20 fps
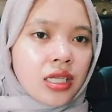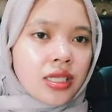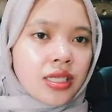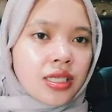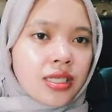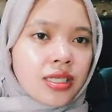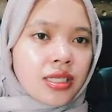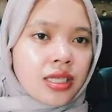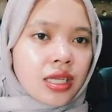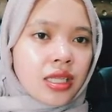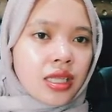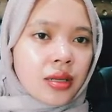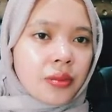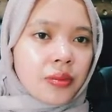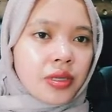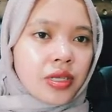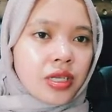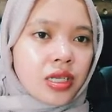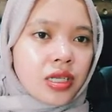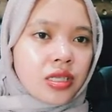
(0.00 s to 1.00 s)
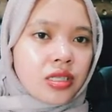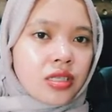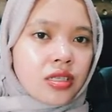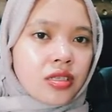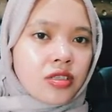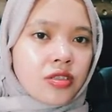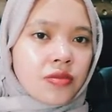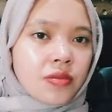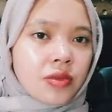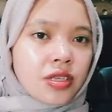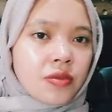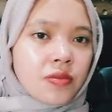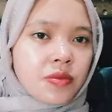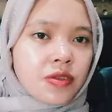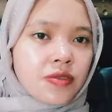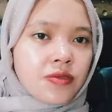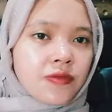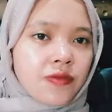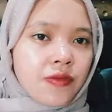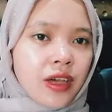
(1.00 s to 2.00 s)
Said applications must
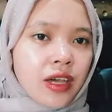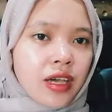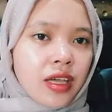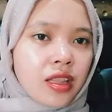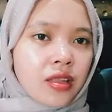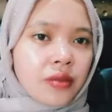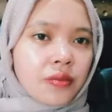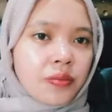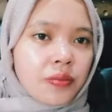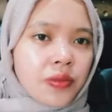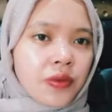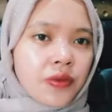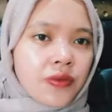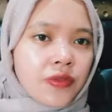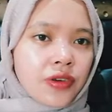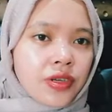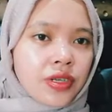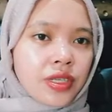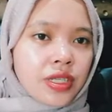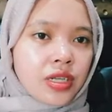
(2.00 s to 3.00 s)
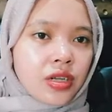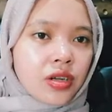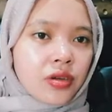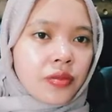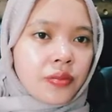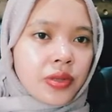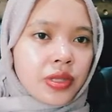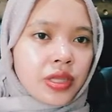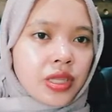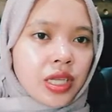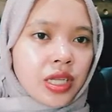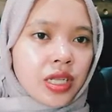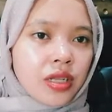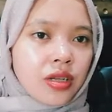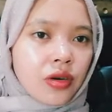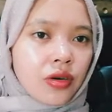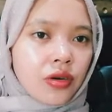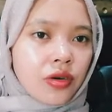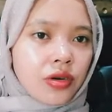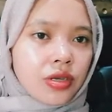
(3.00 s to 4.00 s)
be filed before the competent
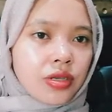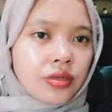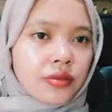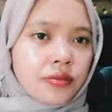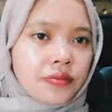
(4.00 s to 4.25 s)
court.